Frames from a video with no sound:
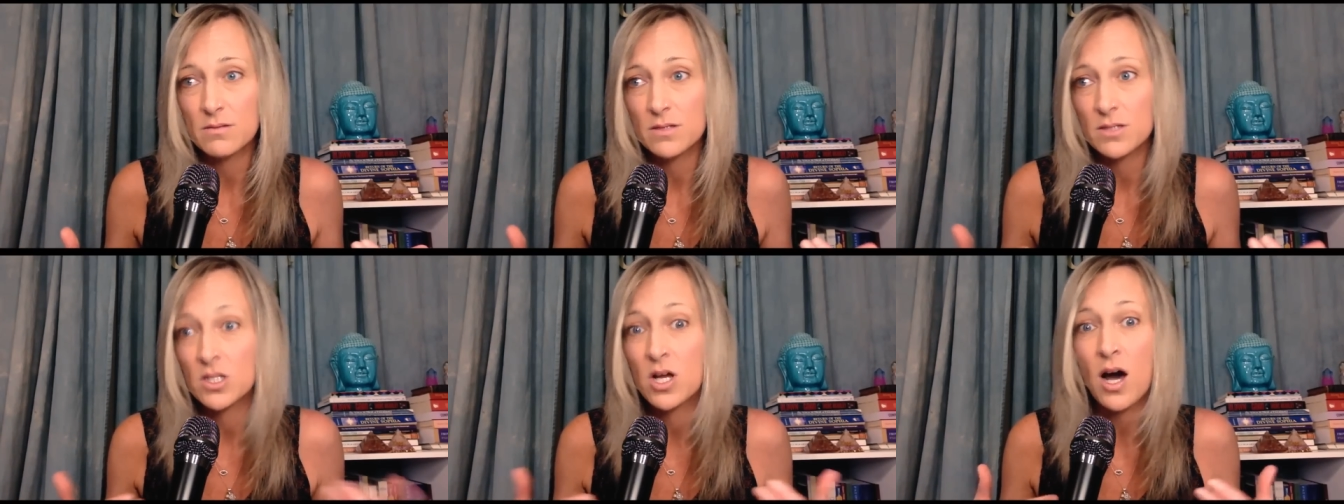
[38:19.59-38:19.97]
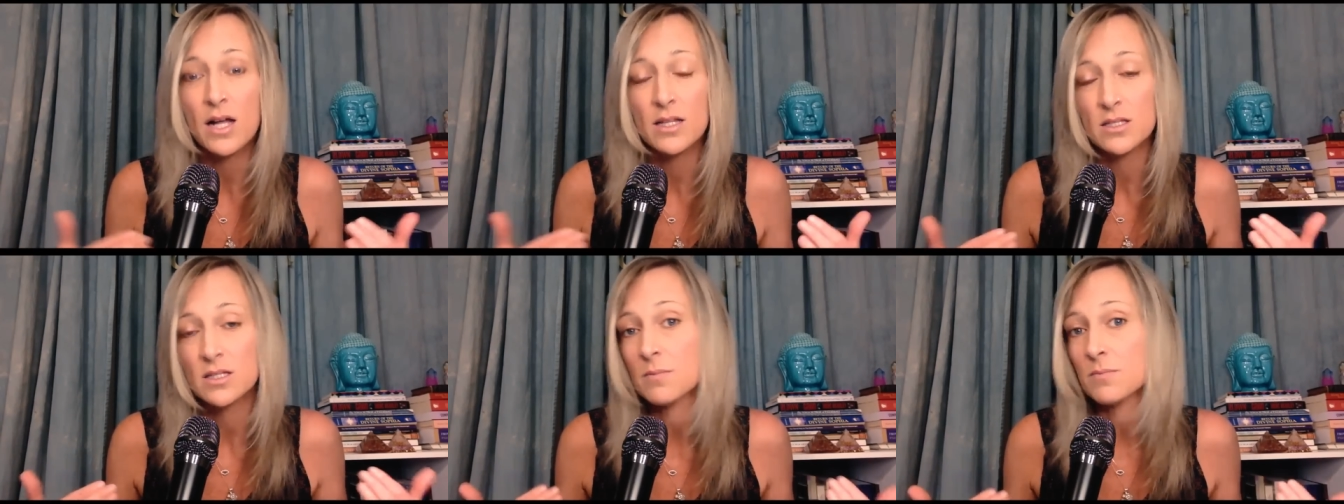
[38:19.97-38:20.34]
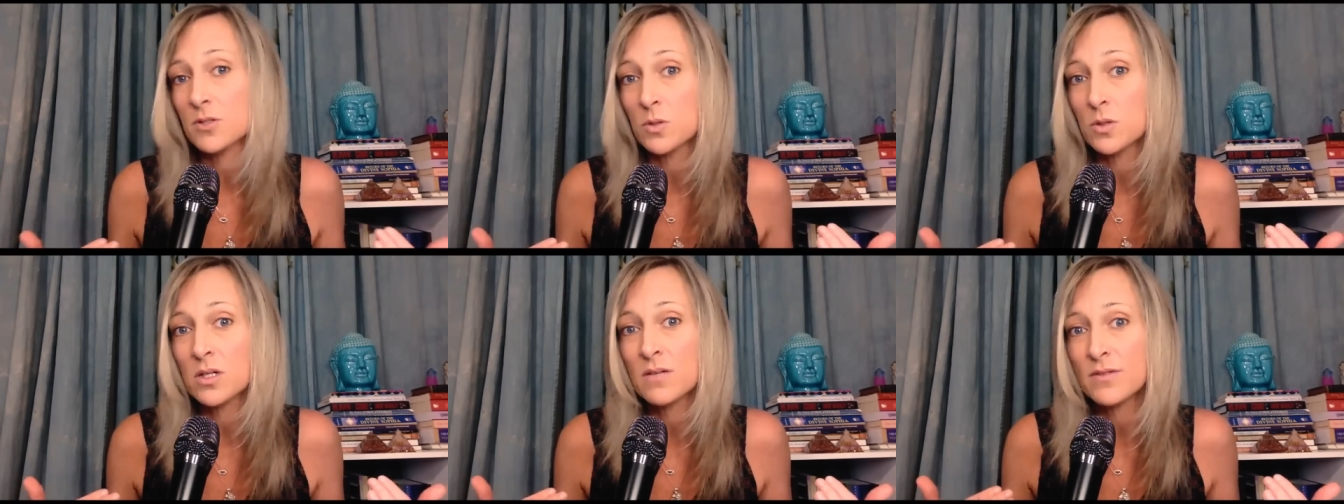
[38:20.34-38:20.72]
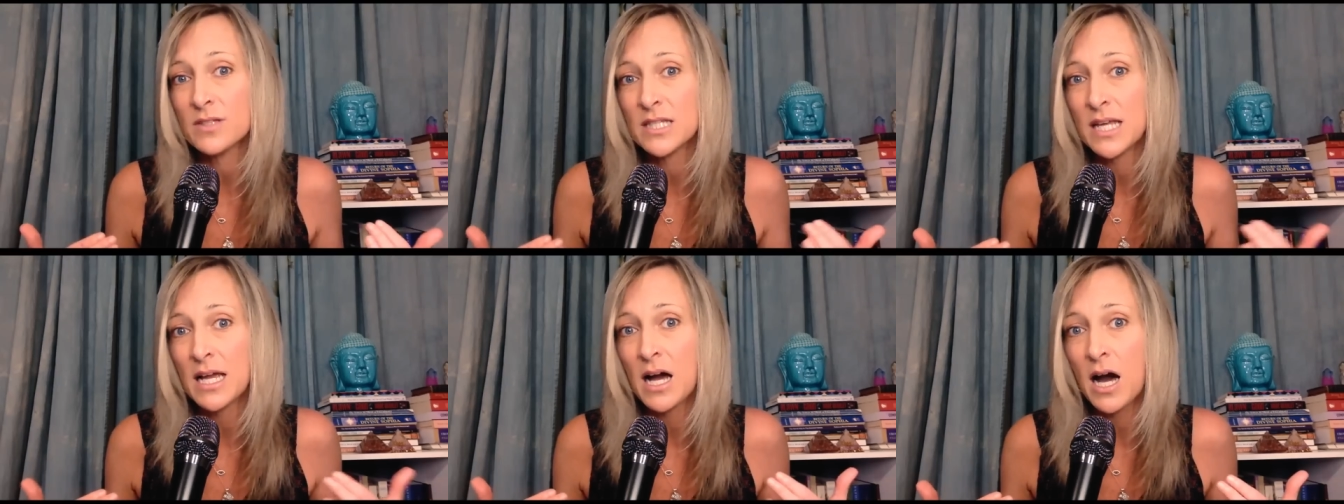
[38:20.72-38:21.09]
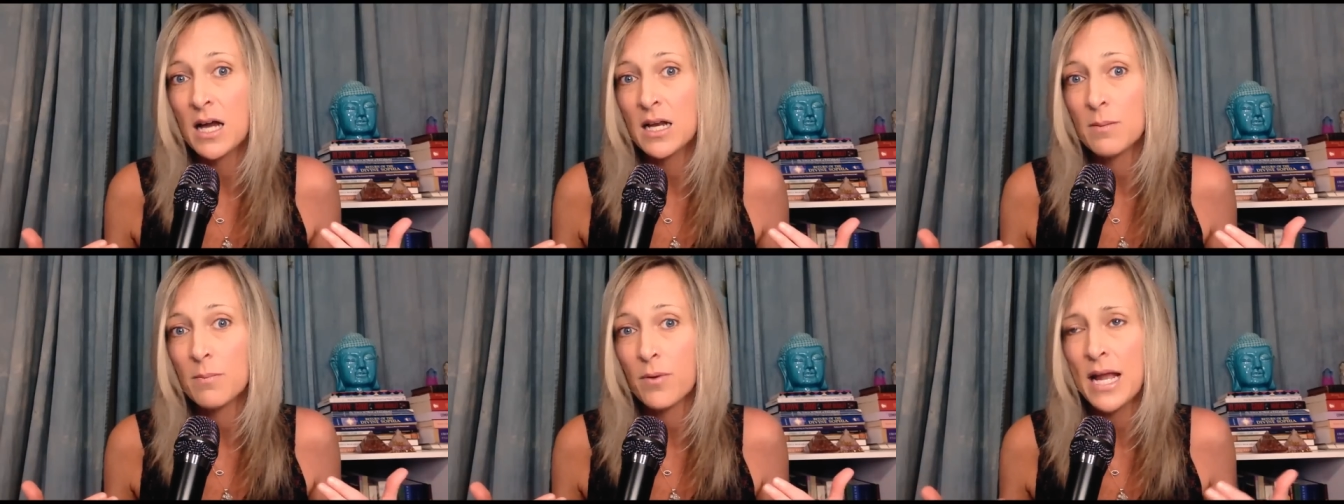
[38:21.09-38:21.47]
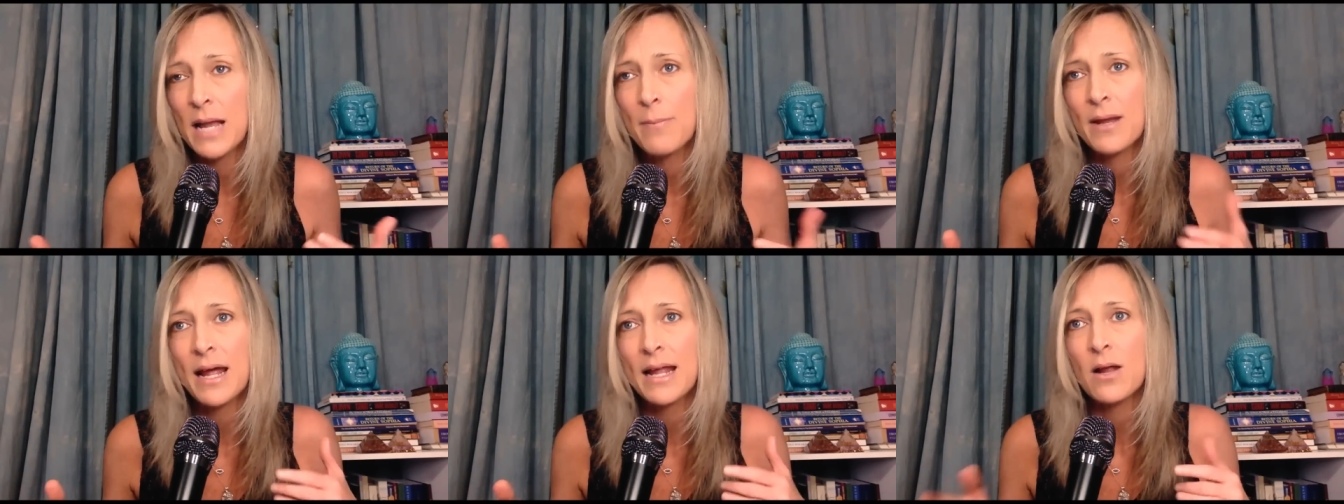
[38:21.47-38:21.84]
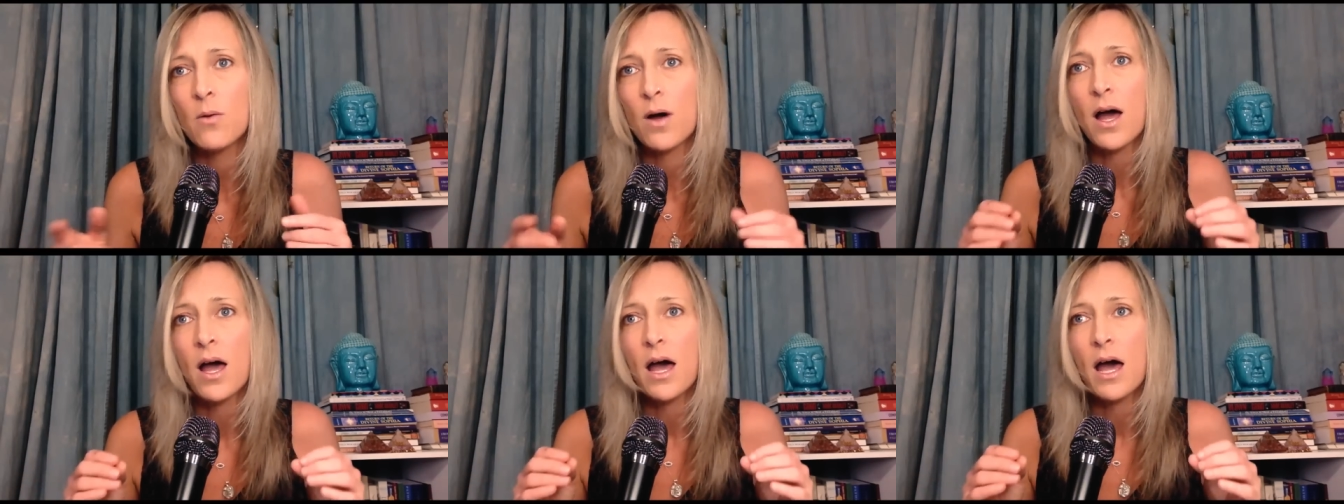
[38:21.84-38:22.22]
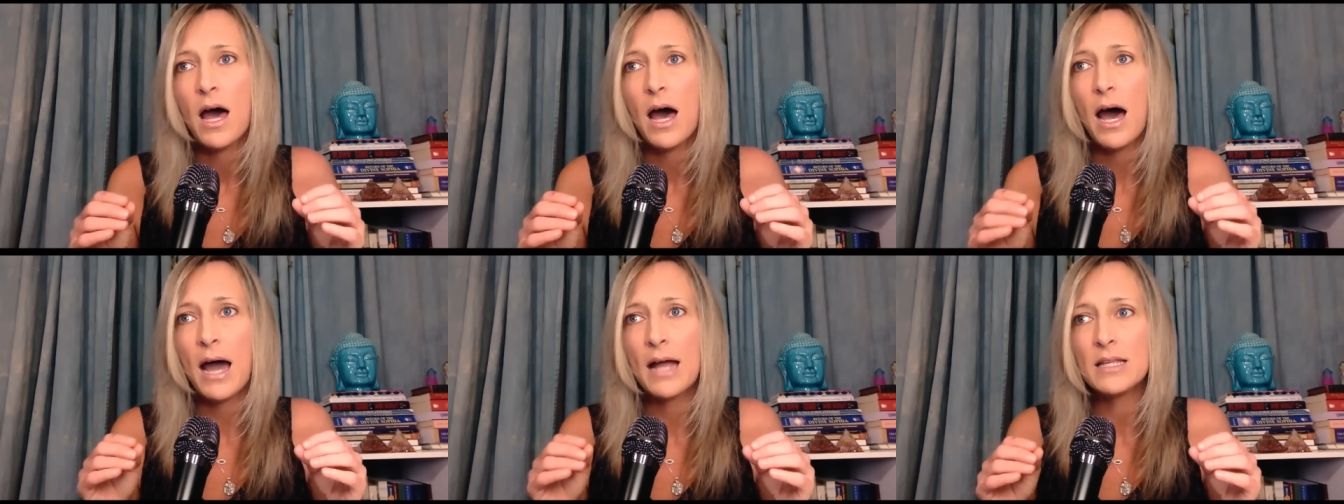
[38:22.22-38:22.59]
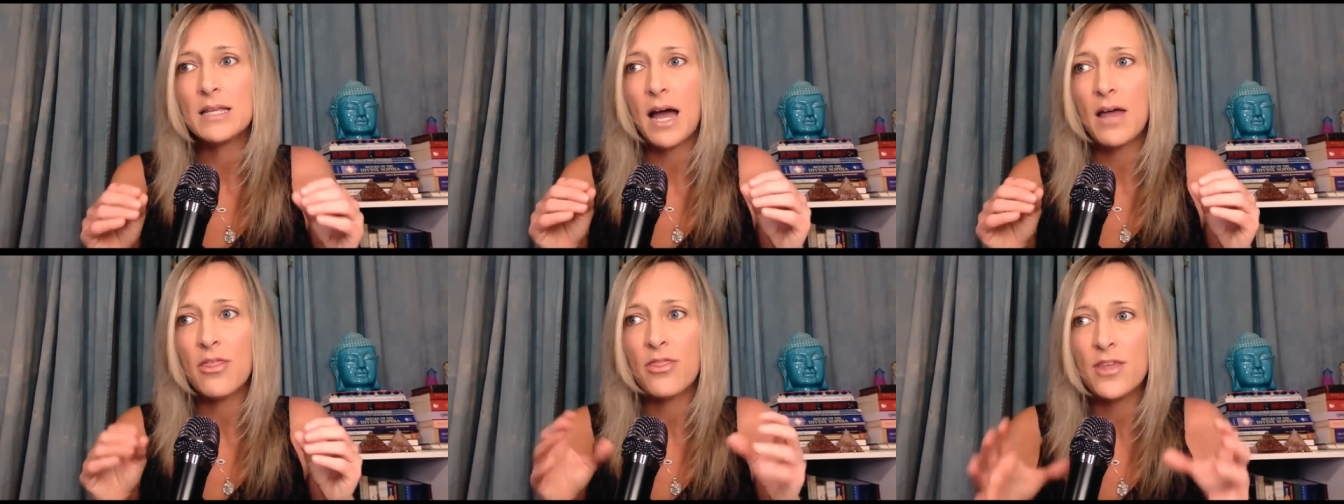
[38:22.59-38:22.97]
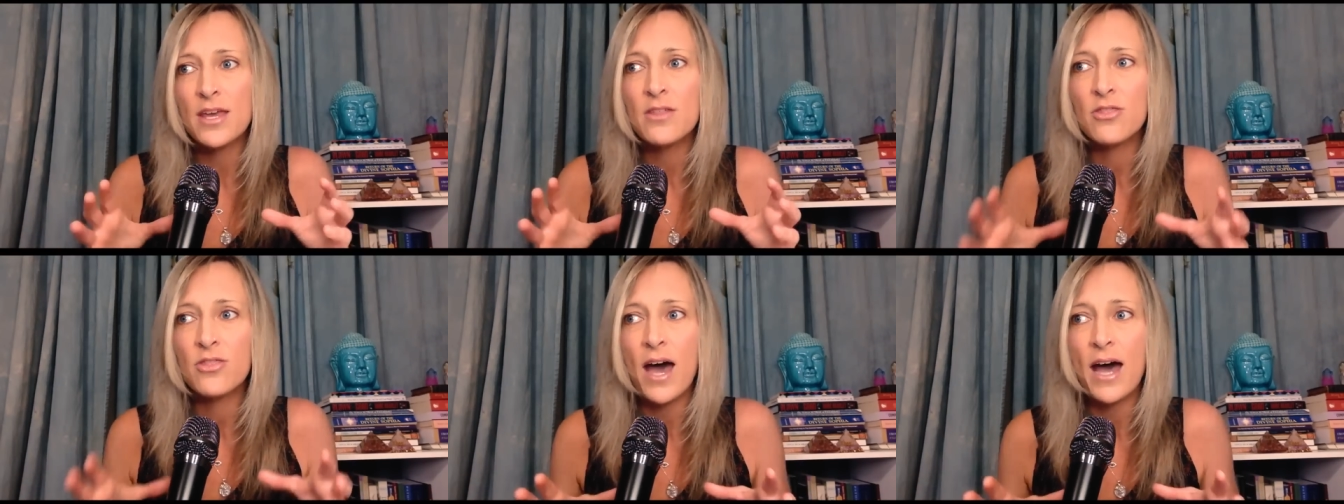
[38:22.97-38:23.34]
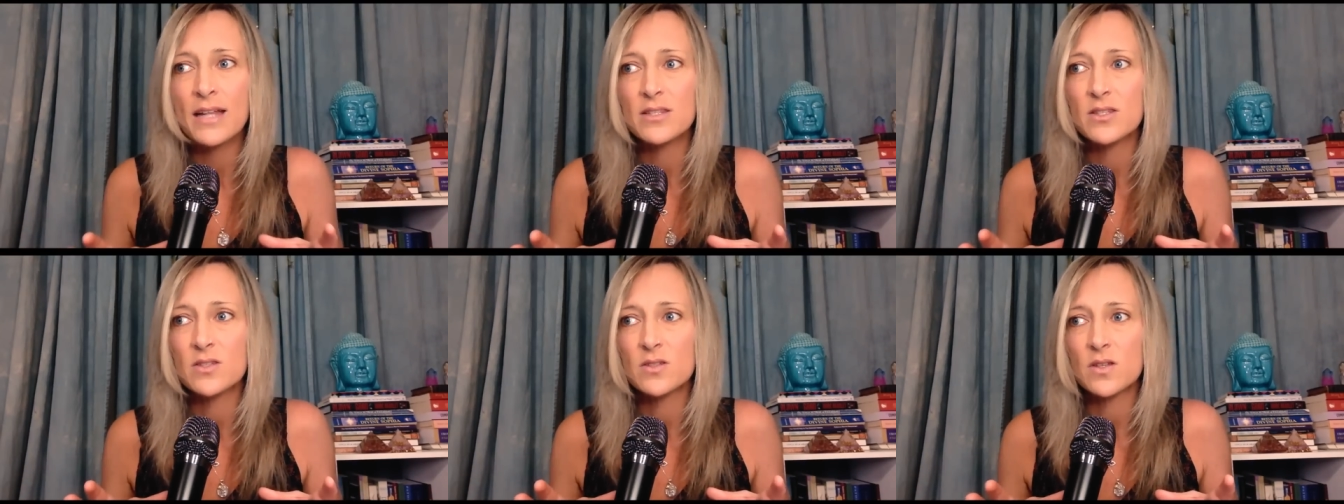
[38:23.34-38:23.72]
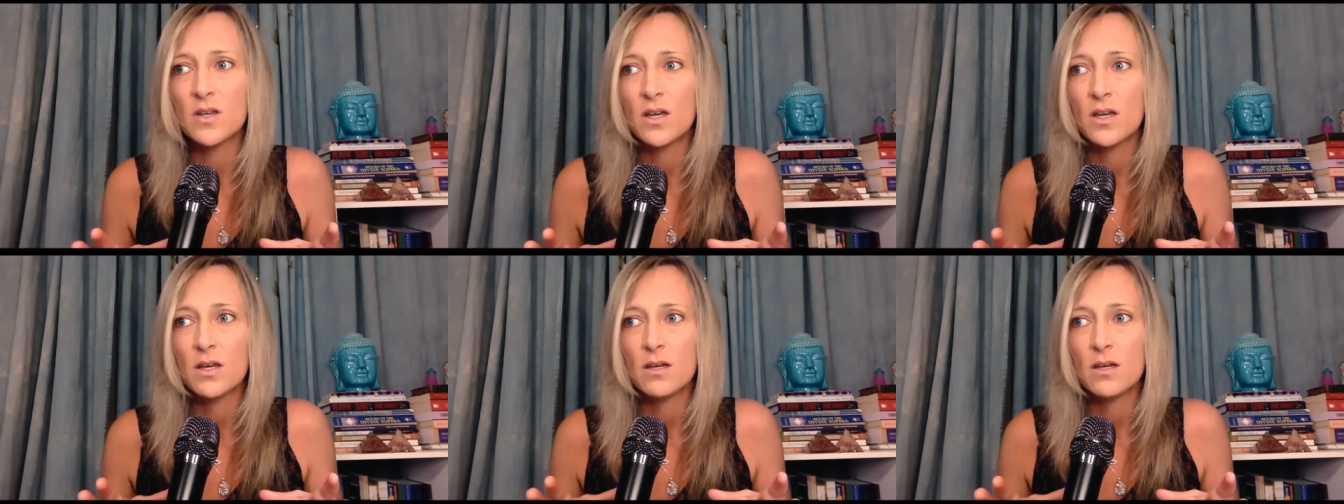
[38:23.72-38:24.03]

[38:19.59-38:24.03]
not some sort of a psychotic break, but I don't. I I think that's.